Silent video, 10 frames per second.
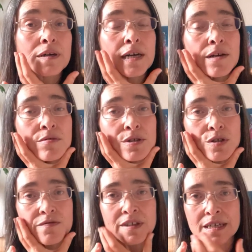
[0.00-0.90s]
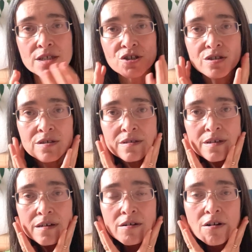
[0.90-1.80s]
areas of tension
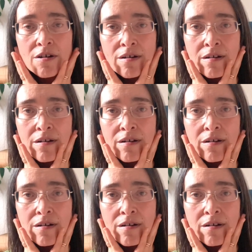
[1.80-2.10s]
are.